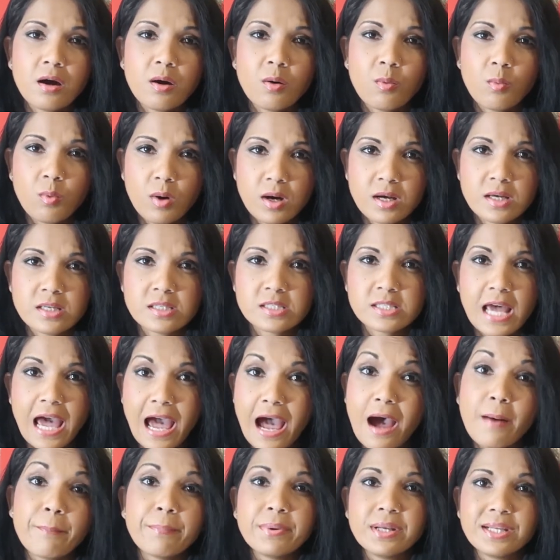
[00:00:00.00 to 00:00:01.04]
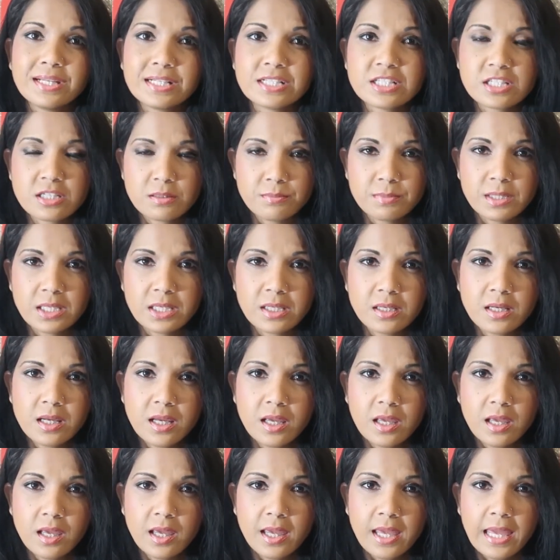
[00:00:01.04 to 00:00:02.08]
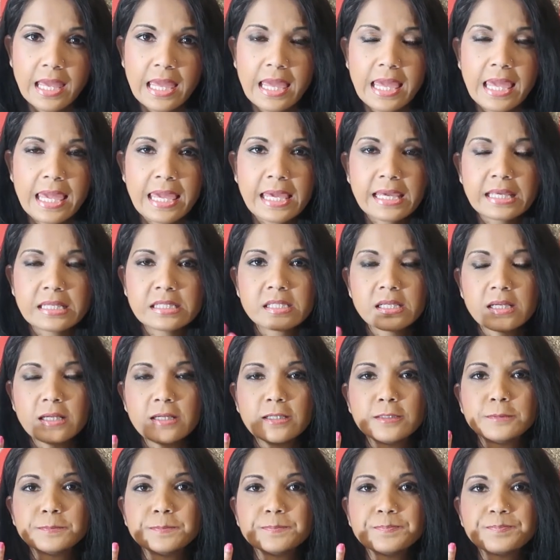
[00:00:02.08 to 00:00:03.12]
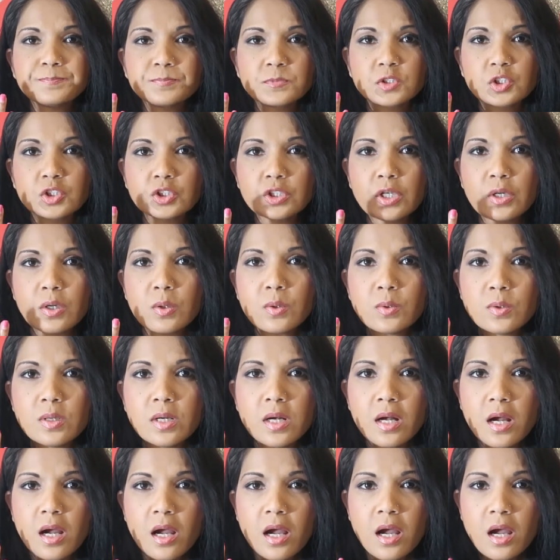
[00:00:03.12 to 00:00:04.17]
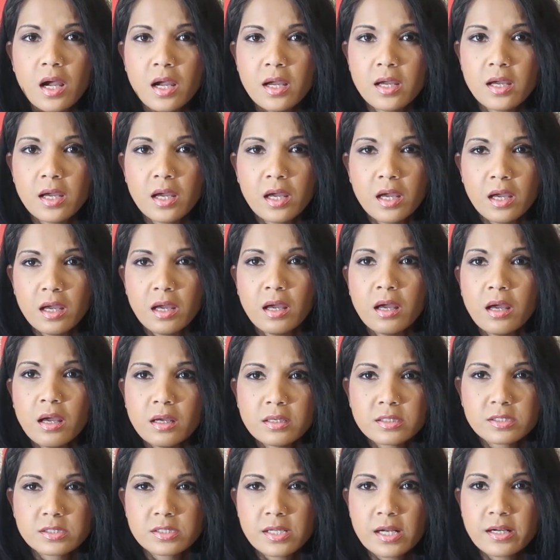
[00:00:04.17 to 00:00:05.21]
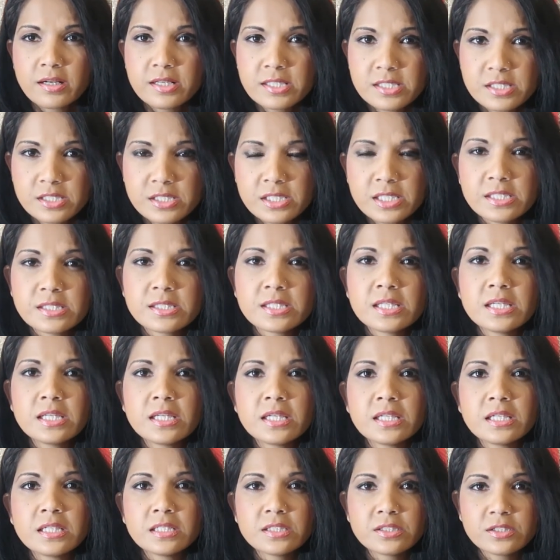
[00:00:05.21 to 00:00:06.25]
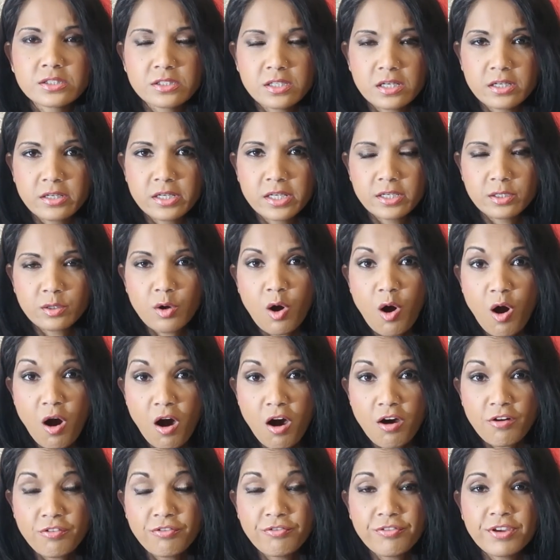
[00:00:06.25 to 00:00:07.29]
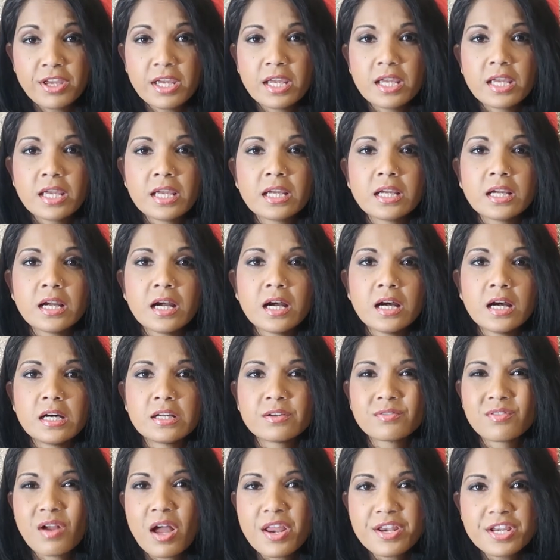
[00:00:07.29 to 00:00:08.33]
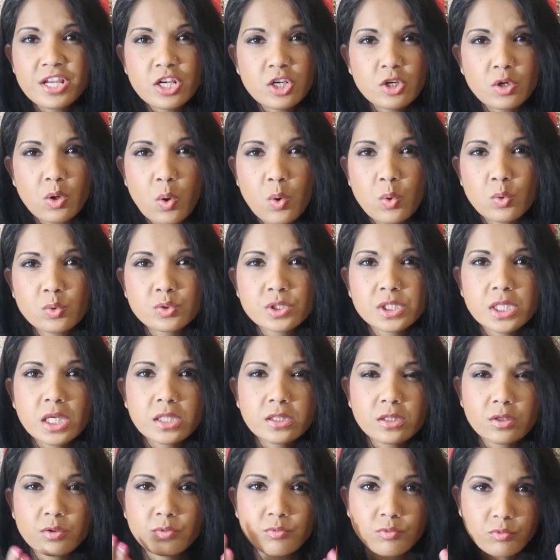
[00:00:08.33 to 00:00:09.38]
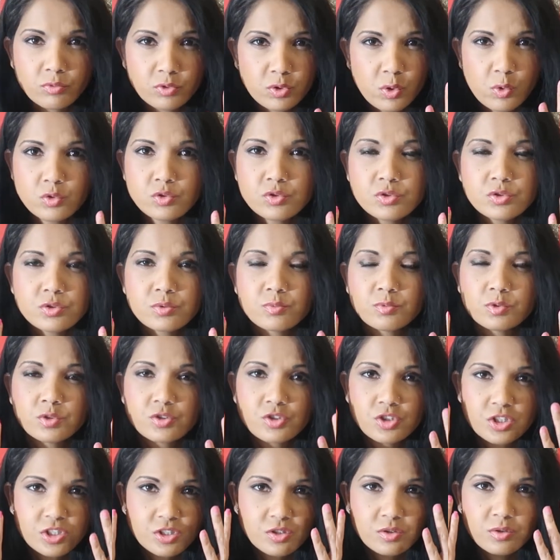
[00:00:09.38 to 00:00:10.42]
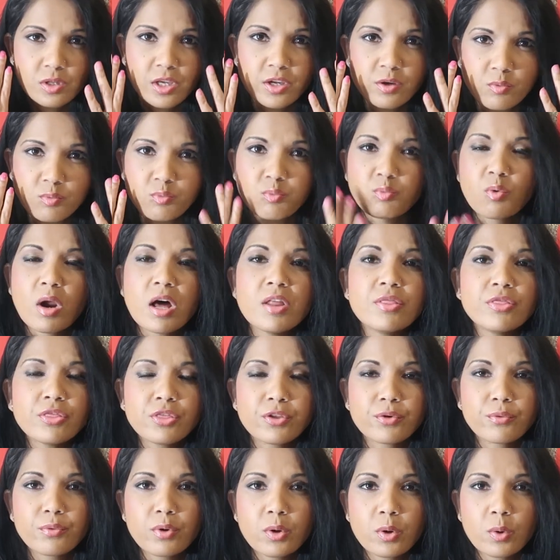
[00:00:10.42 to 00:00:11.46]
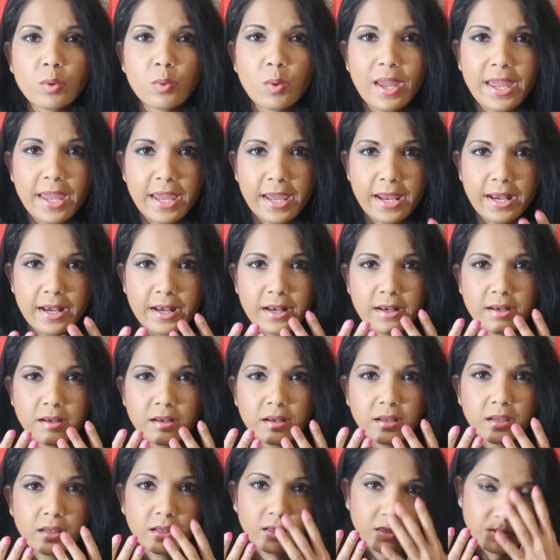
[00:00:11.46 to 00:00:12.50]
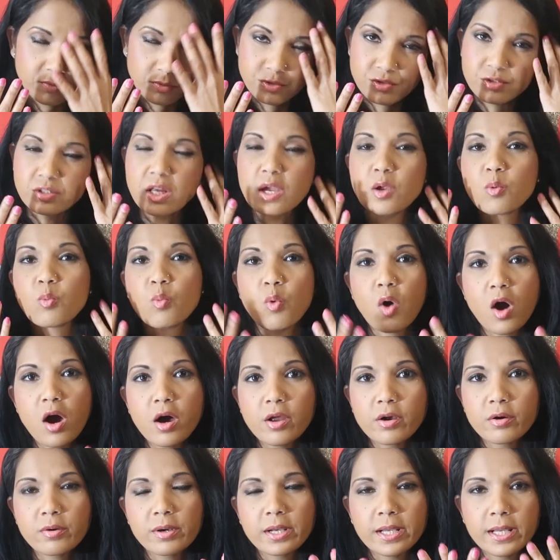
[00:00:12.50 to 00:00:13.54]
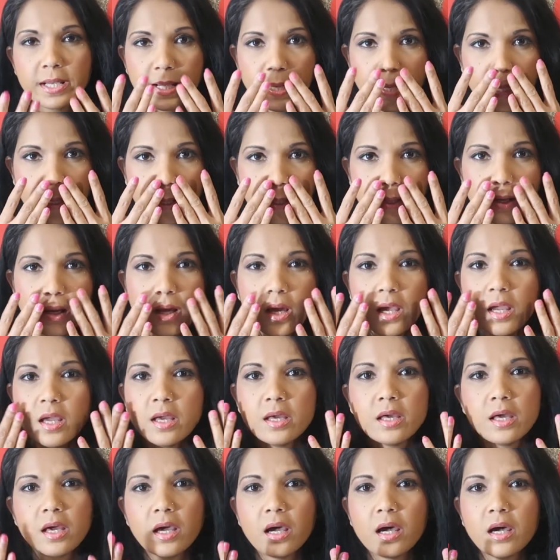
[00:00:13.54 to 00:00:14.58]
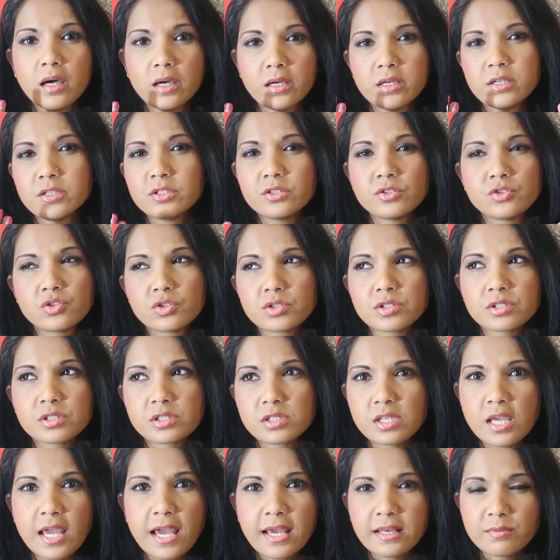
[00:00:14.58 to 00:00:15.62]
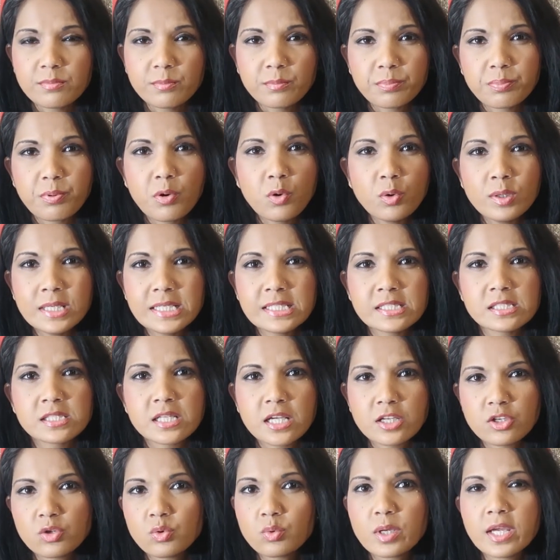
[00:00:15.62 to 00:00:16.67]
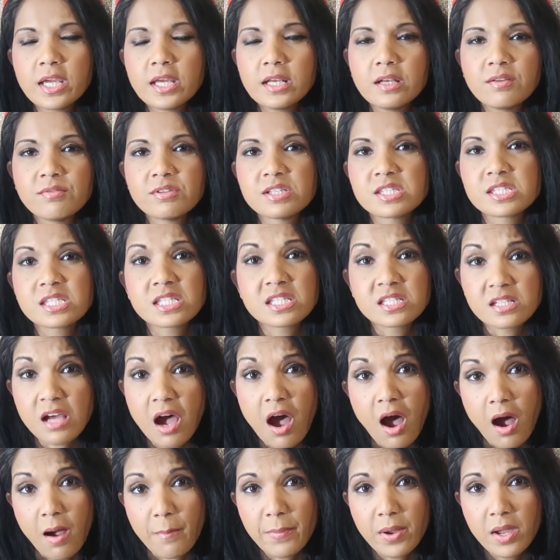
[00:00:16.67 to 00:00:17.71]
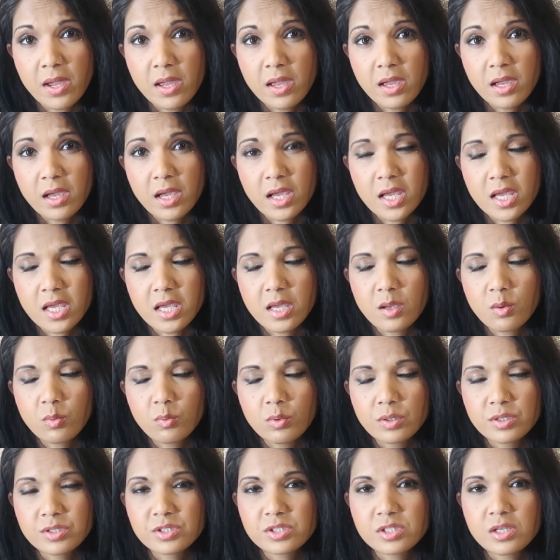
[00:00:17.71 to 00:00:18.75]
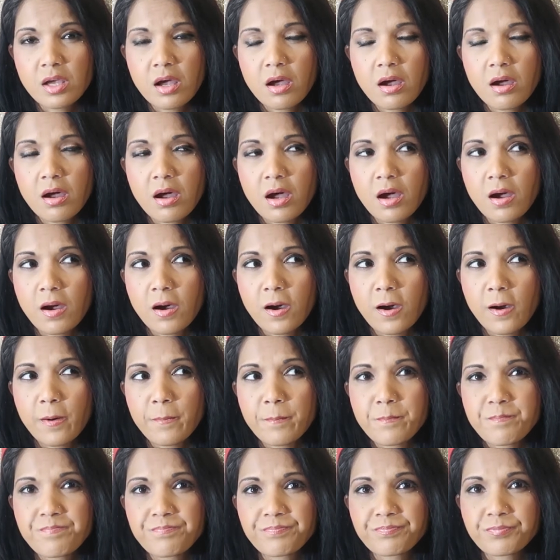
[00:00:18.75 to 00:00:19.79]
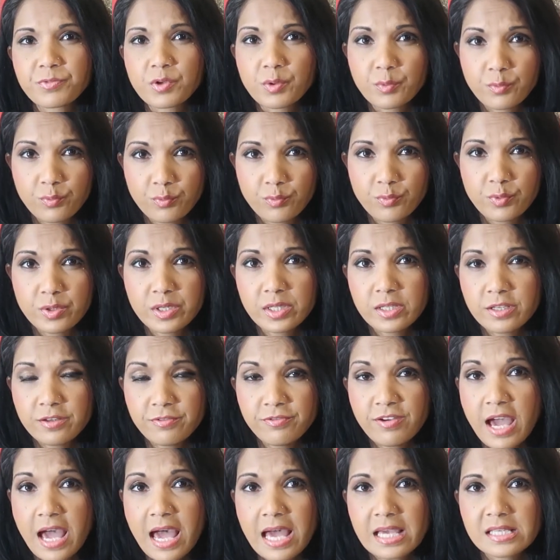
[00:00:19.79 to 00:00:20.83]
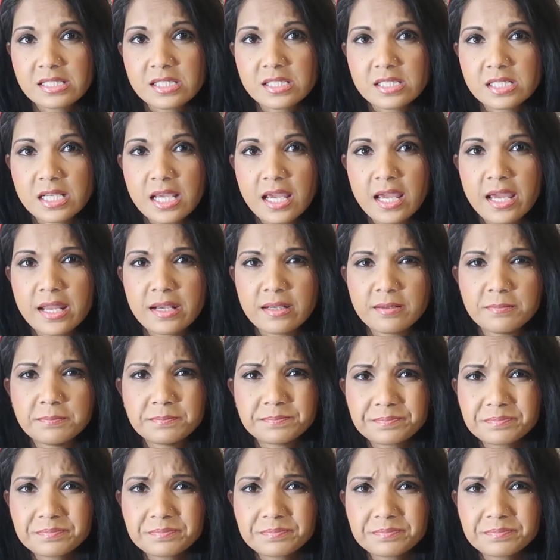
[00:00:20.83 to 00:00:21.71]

was happening to me. And so started sneezing, started coughing, runny nose. The nose would just like run through, and it was like watery, and it just at points that you can't even stop. It was really fast, and